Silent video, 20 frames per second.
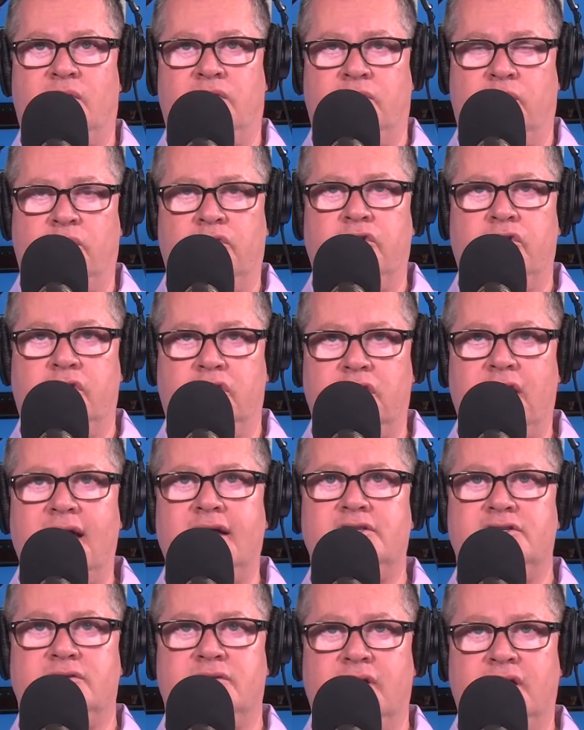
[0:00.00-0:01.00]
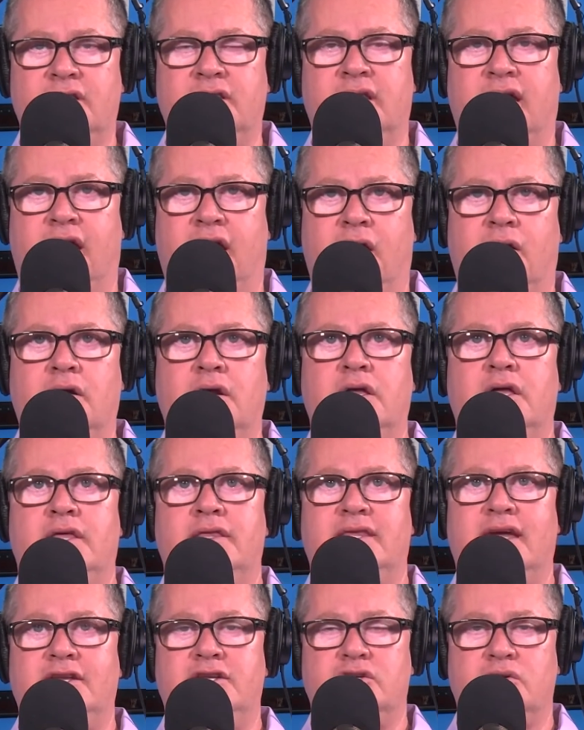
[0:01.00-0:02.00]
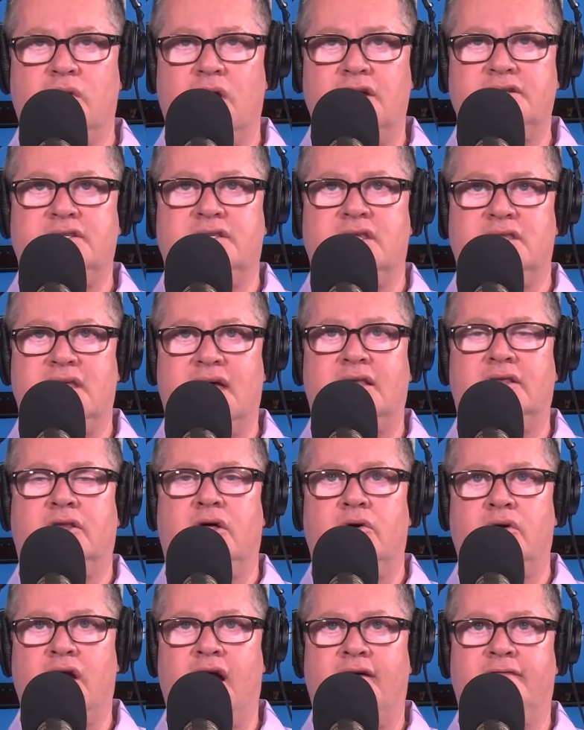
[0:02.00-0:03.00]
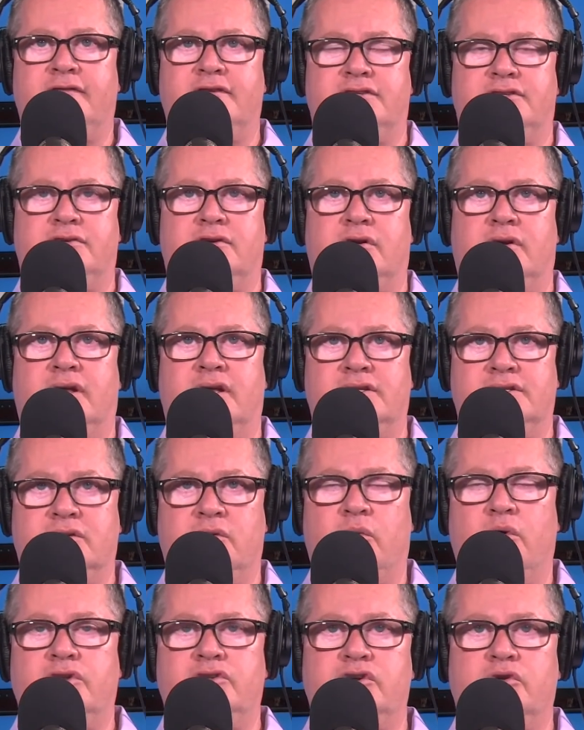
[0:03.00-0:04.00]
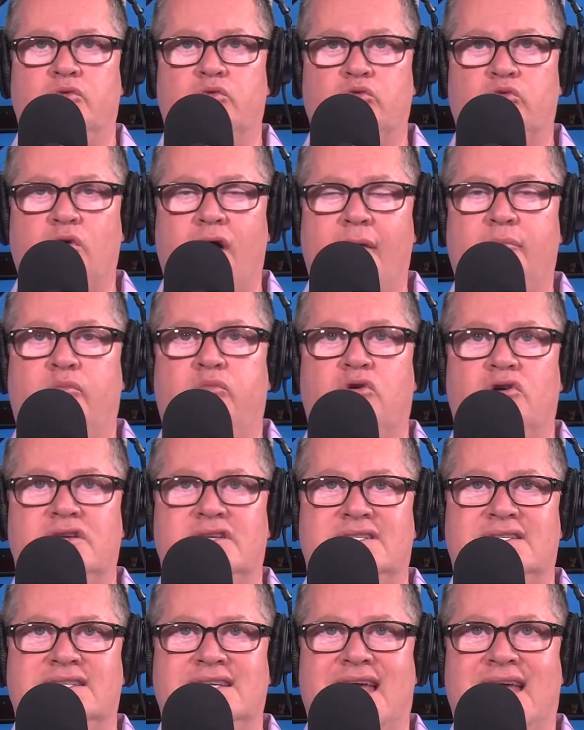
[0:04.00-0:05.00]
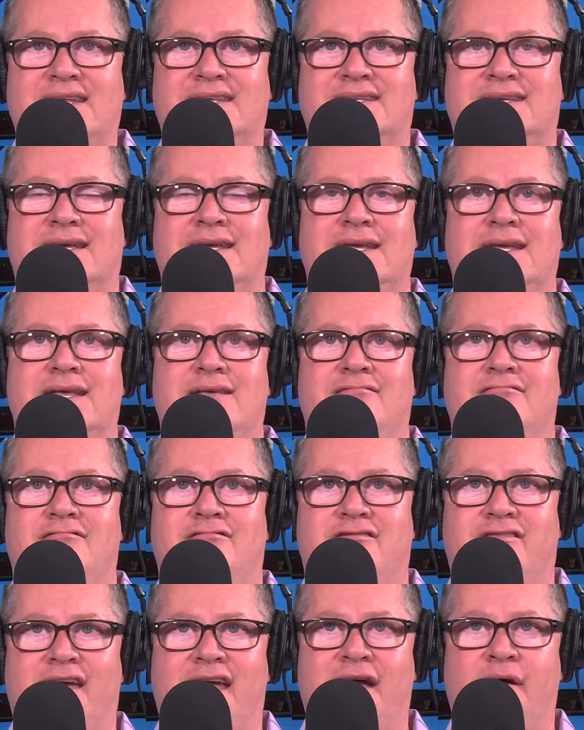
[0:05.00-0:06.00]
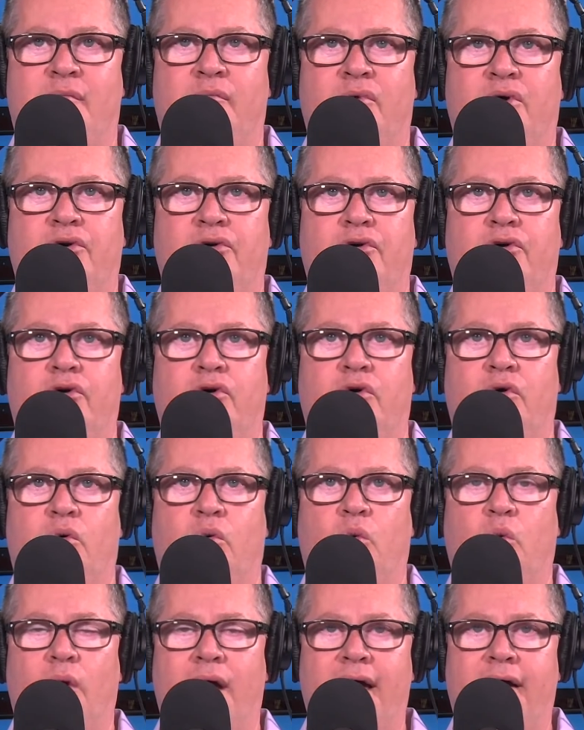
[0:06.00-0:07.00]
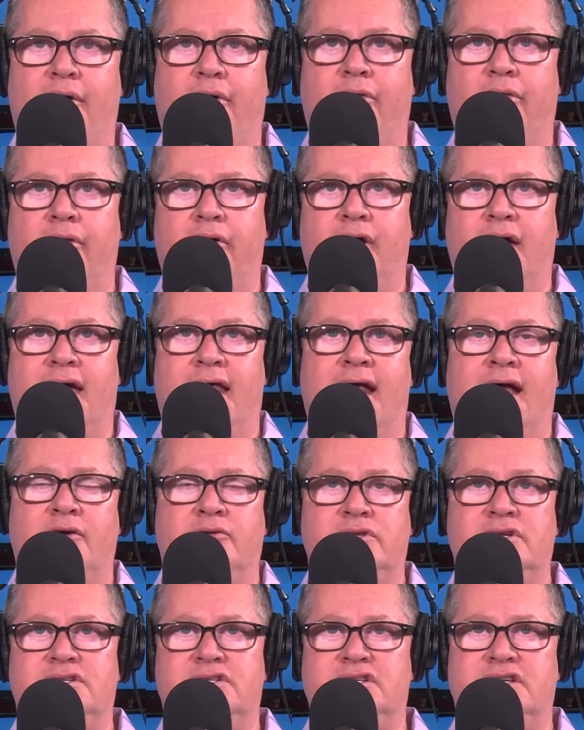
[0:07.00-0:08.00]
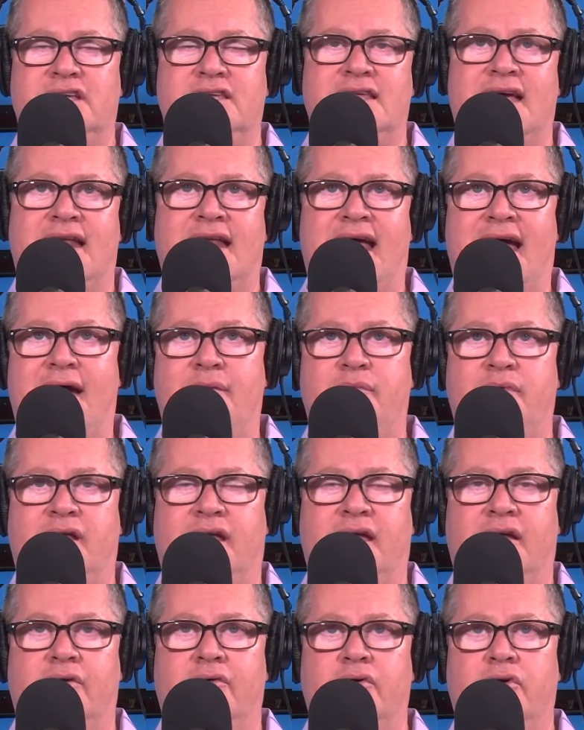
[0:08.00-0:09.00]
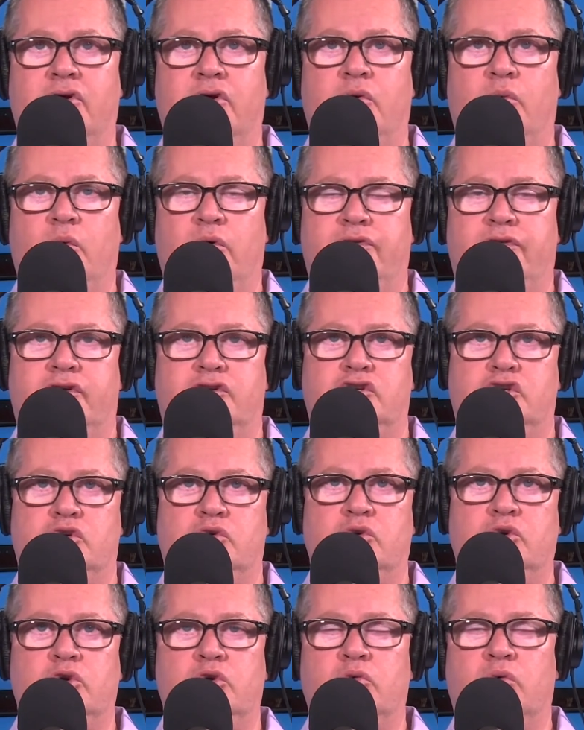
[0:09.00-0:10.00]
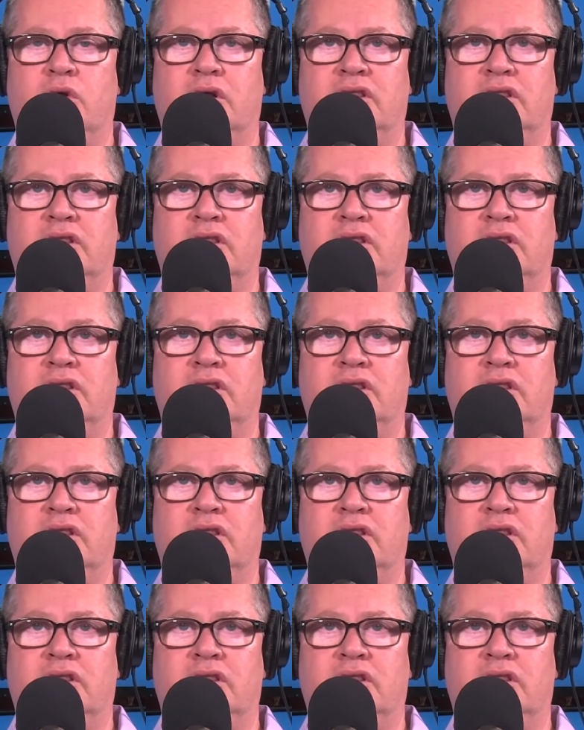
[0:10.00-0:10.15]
when when their clients are in there, they trust that that loan officer is going to represent them well. And I only see that happening with a true